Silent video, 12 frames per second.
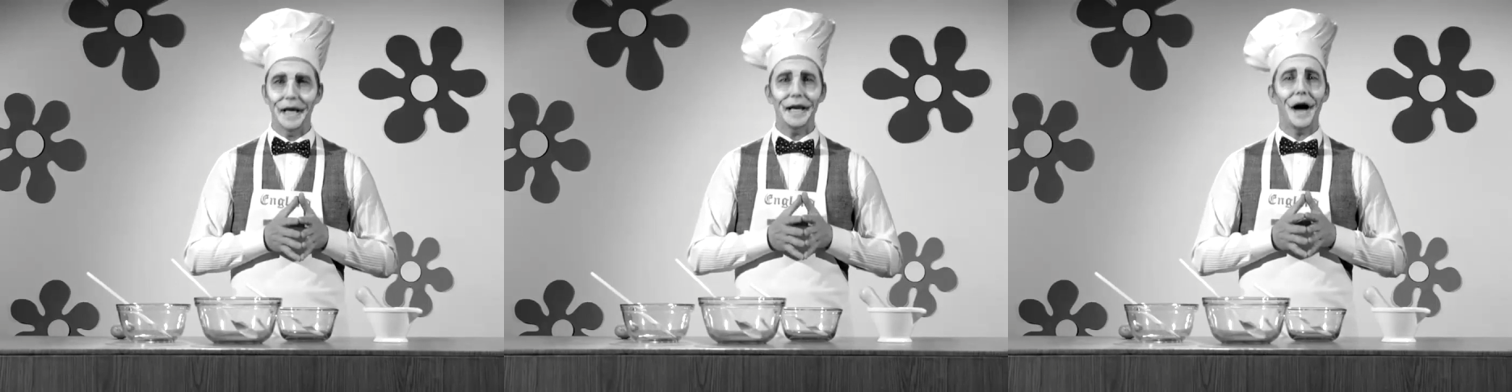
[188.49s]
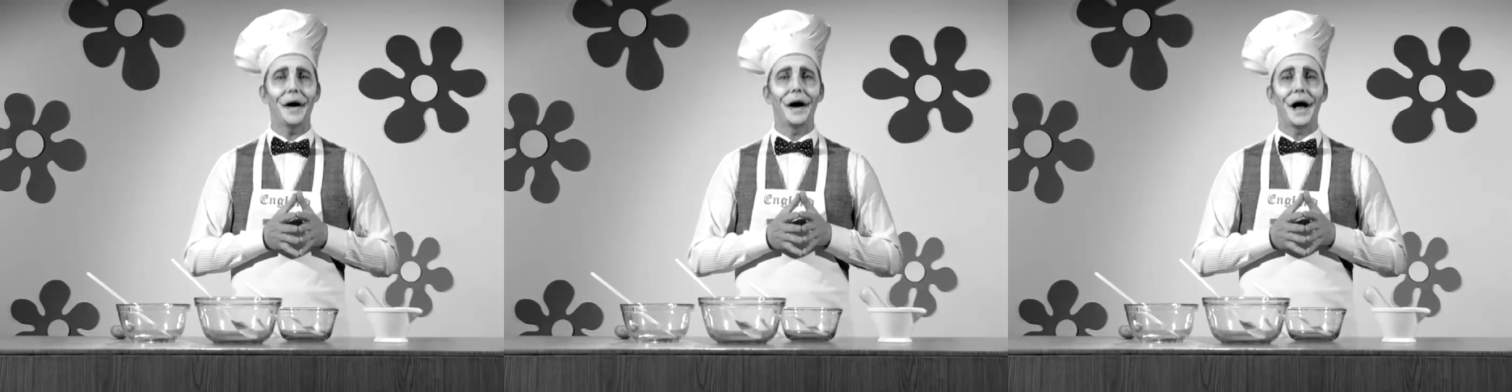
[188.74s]

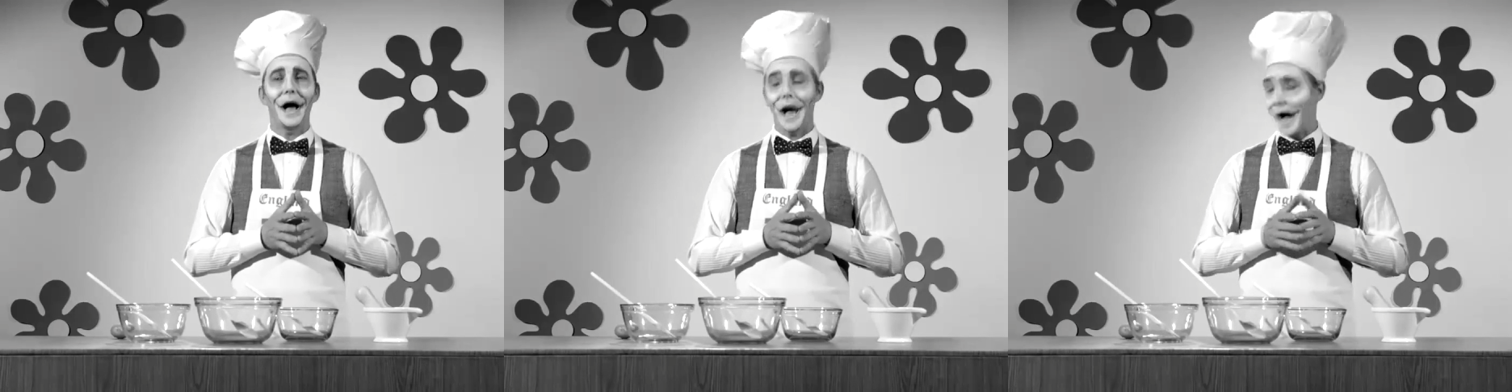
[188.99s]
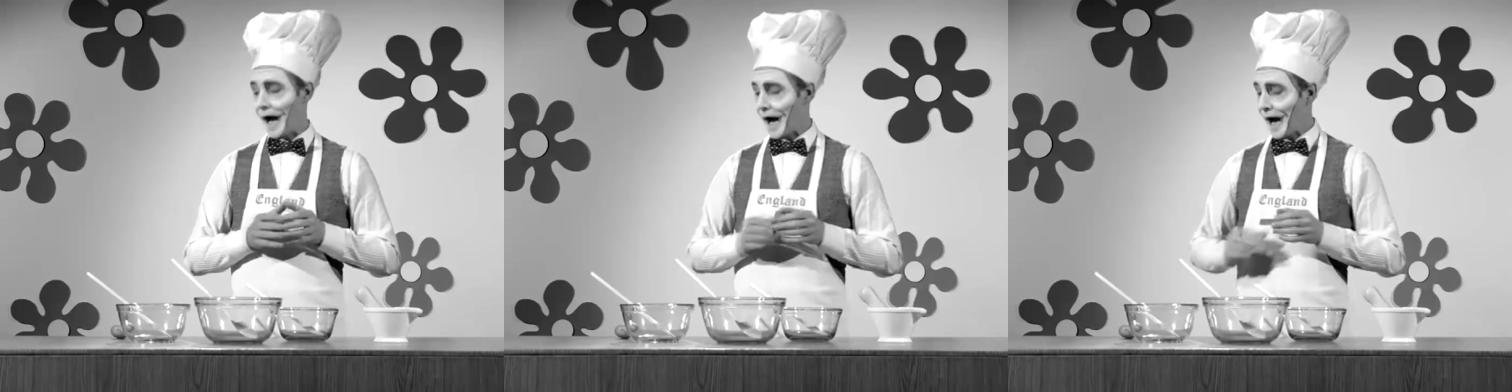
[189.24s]
Now,
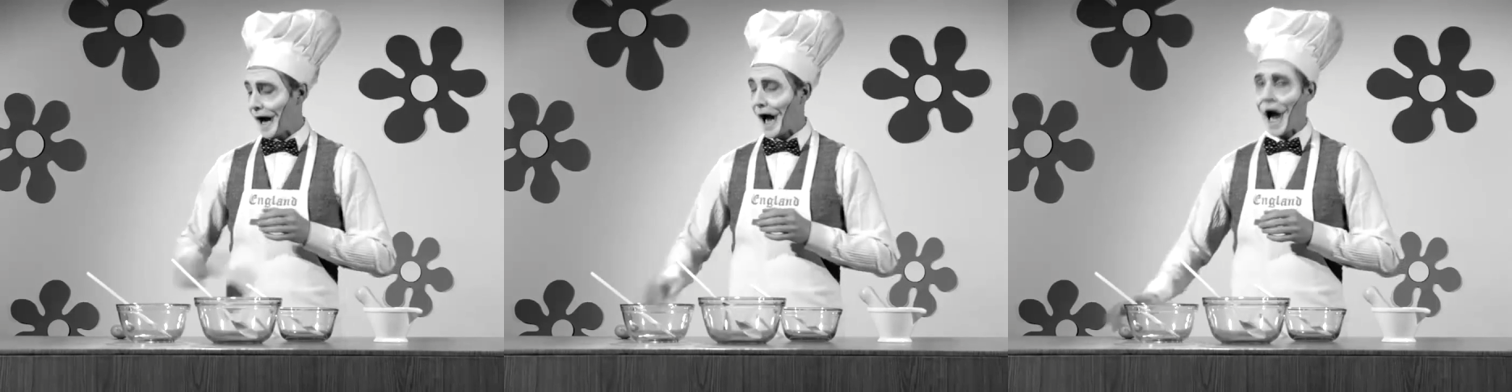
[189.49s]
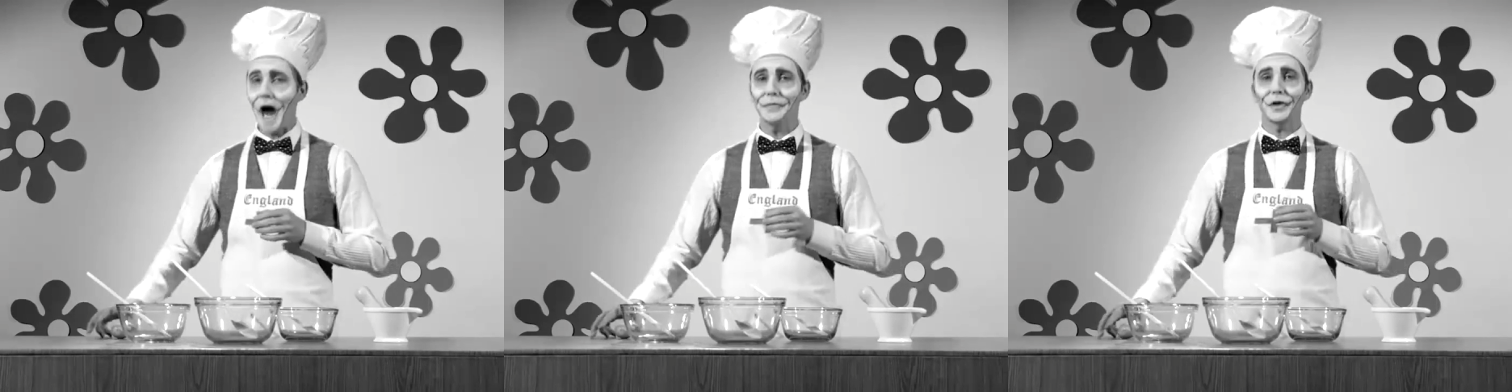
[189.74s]

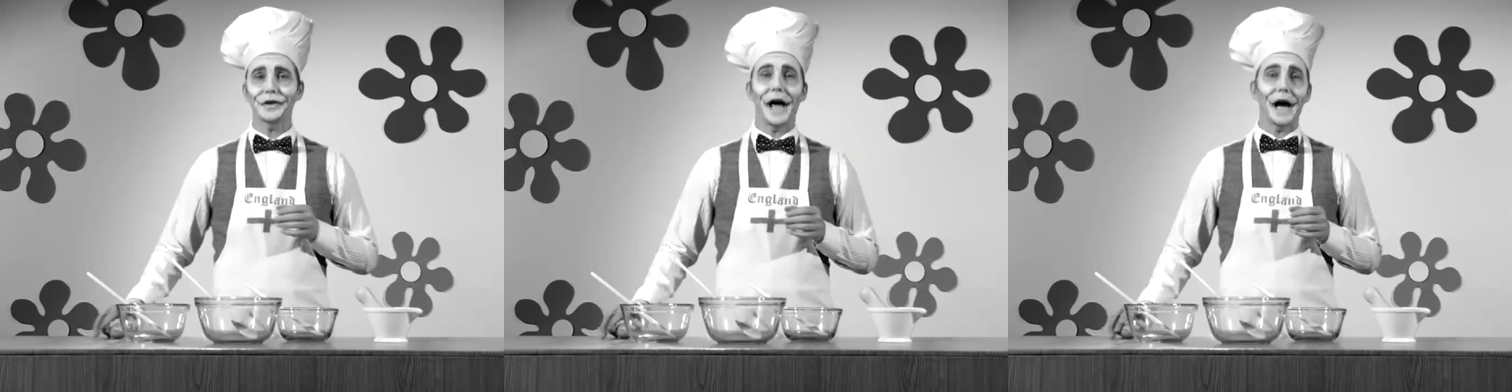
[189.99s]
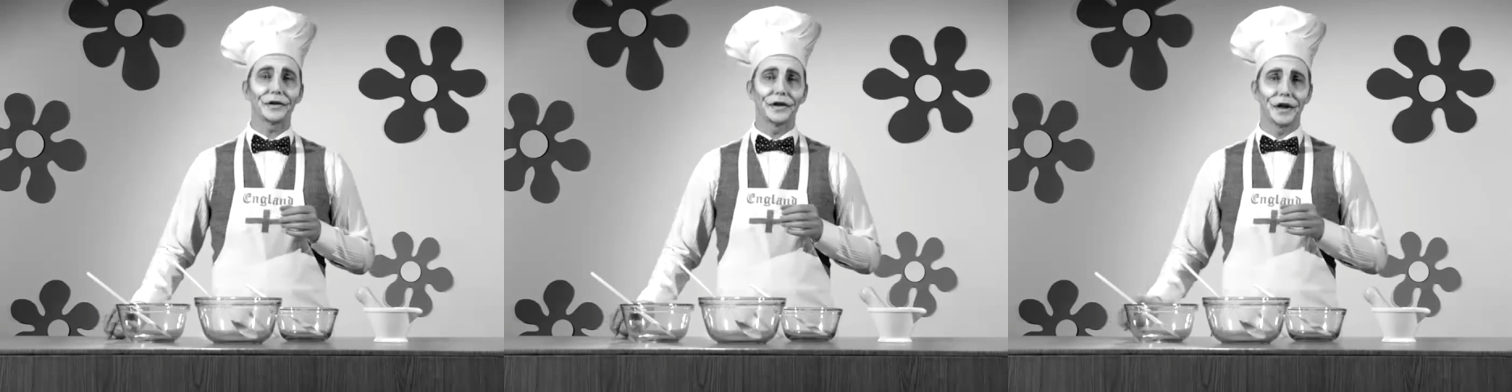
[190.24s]
I'm not
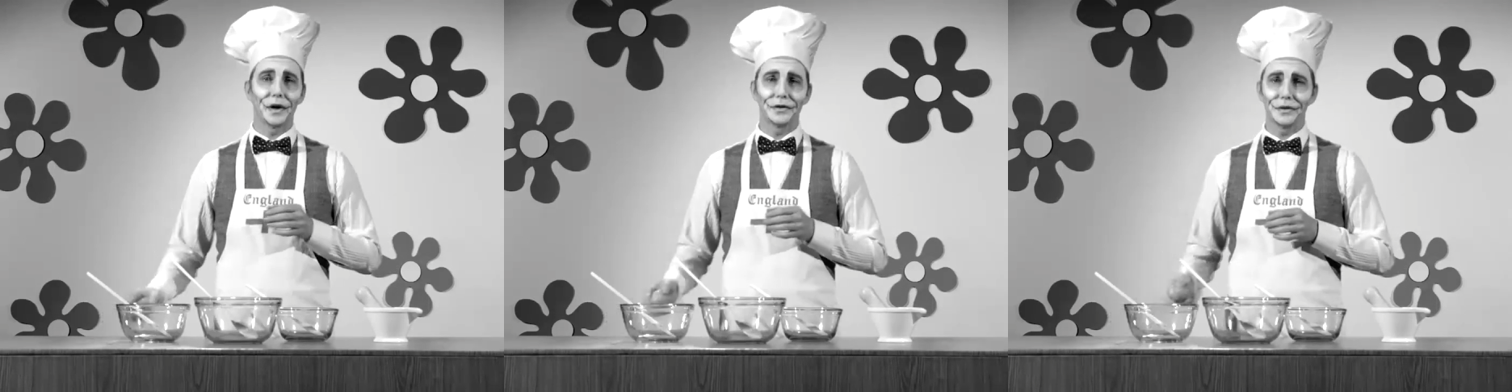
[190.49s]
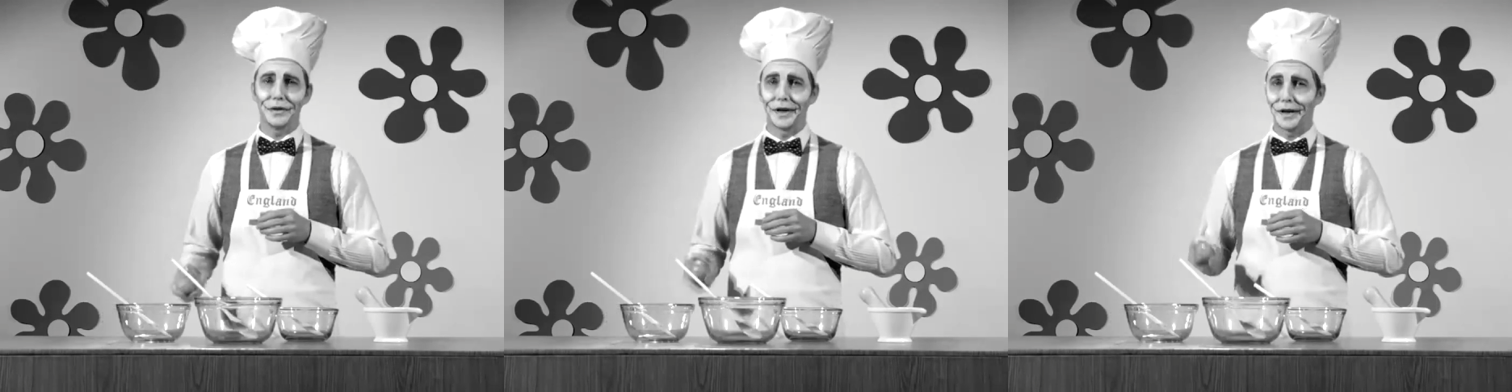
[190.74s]
actually going
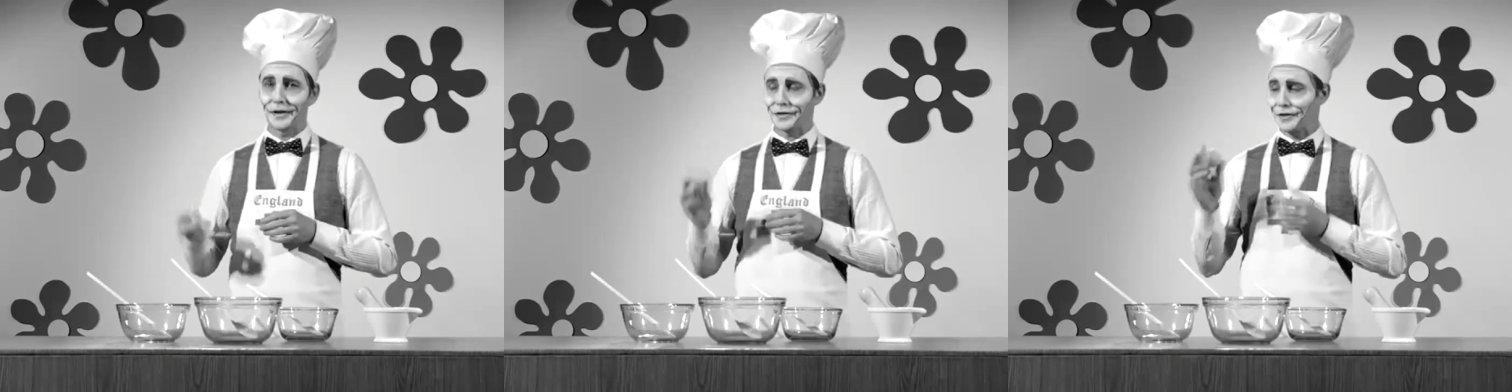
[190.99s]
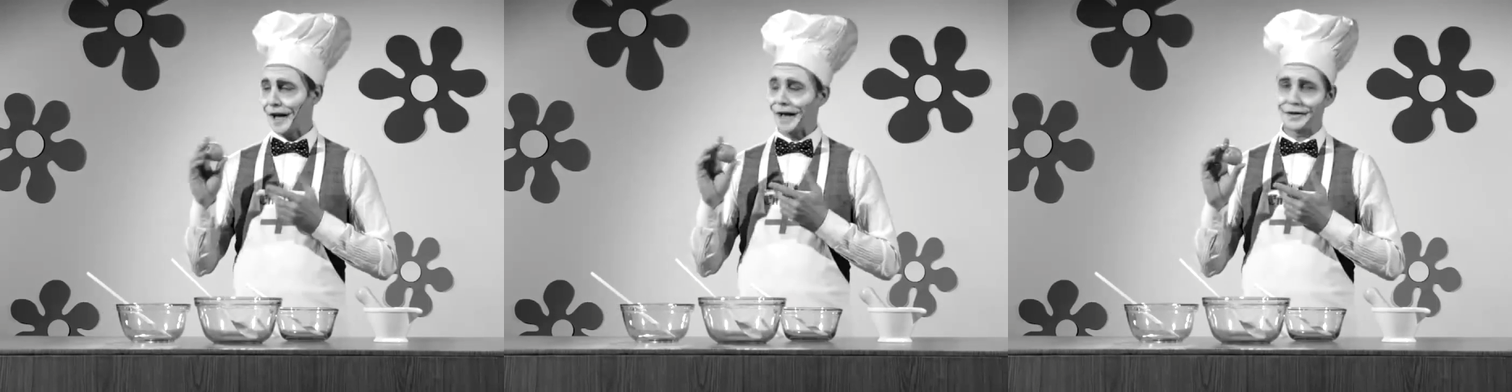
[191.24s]
to
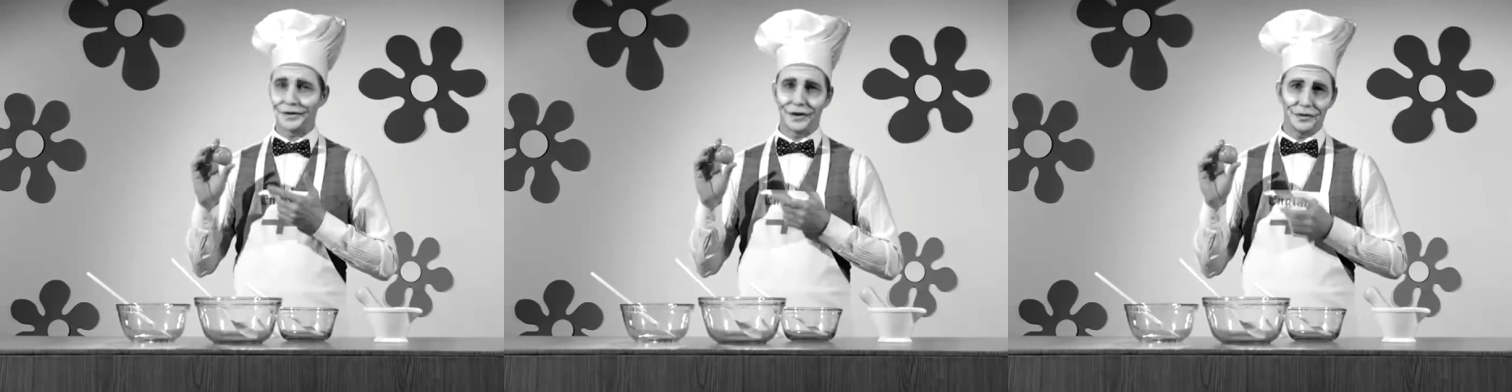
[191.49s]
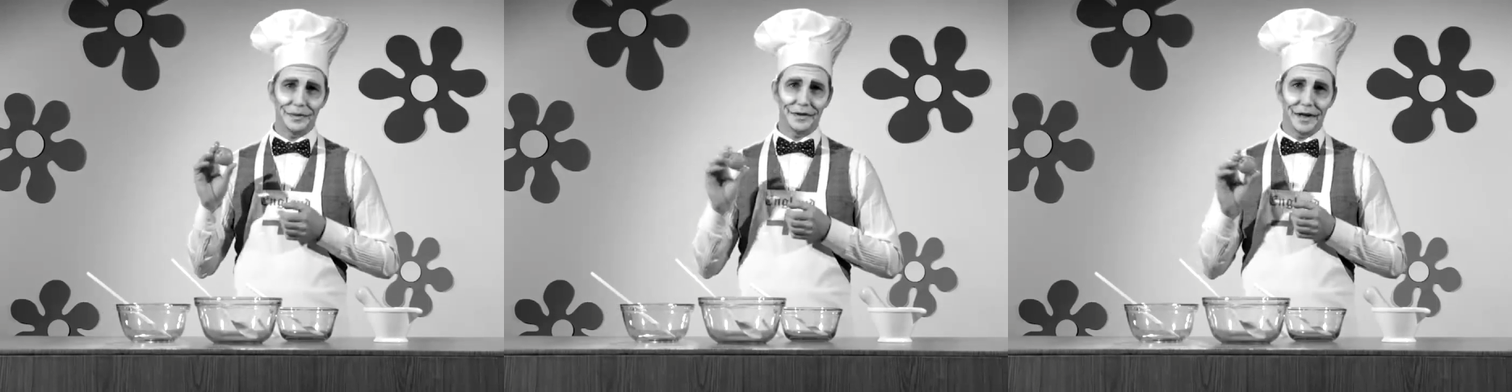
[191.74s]
slice
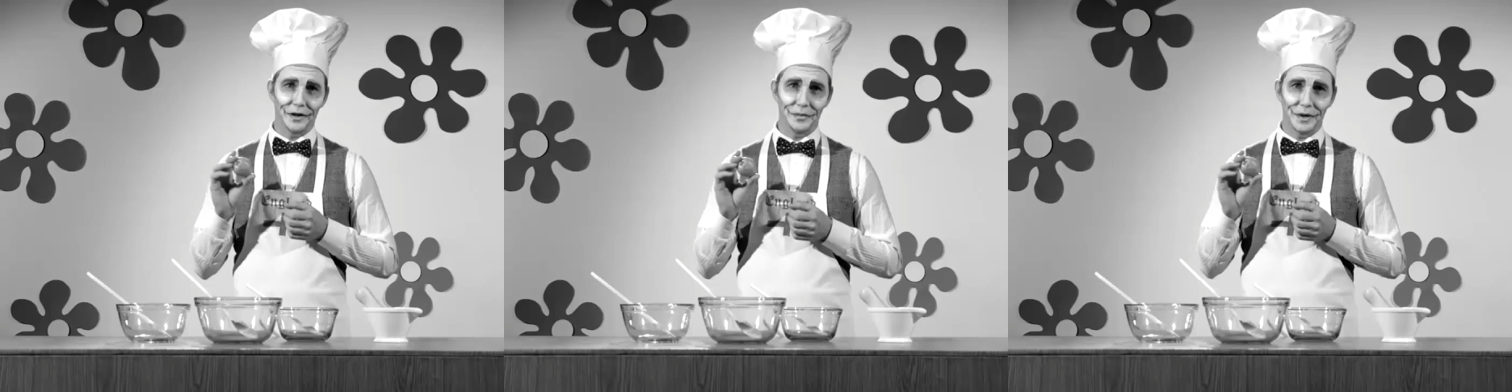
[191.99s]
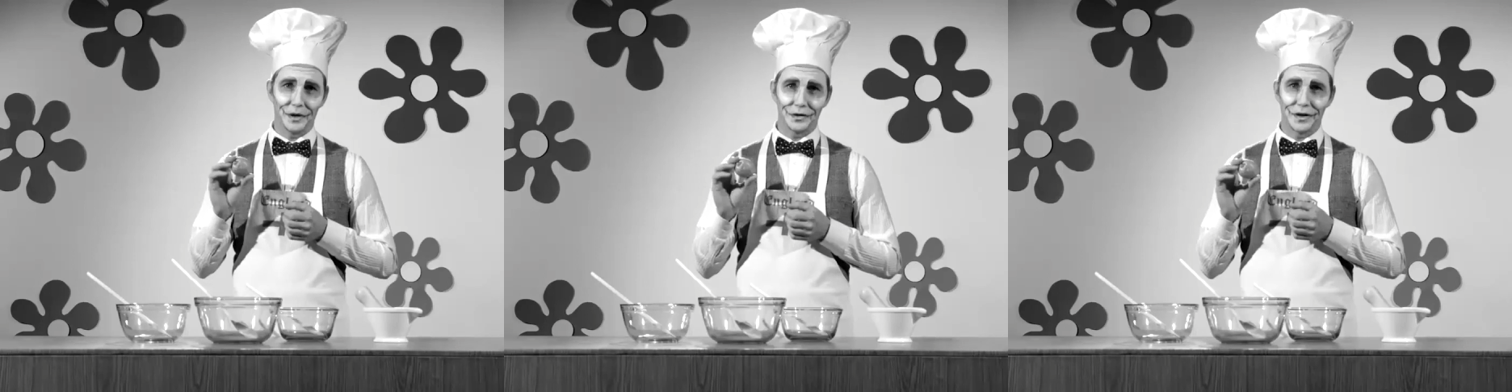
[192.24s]
this potato
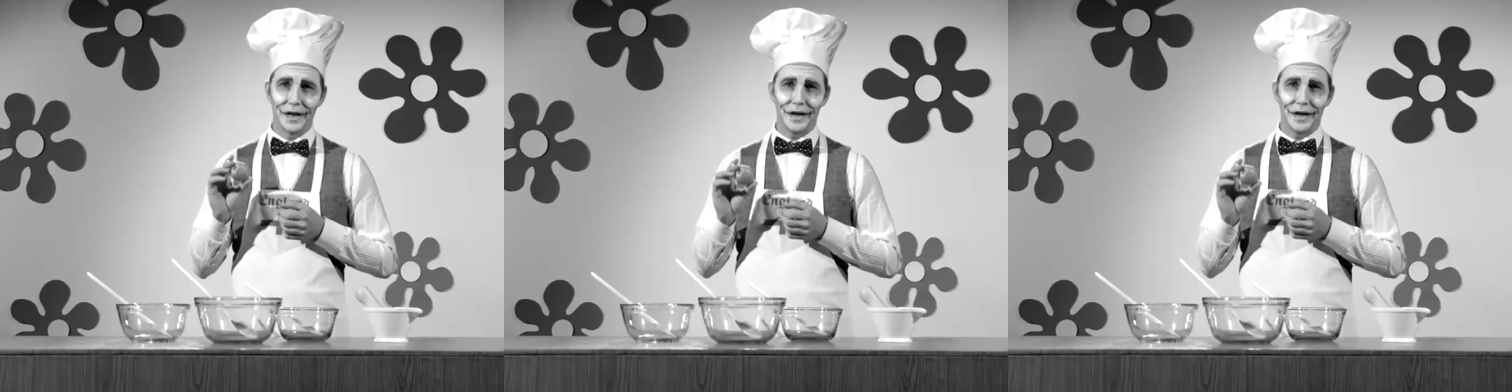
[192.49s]
because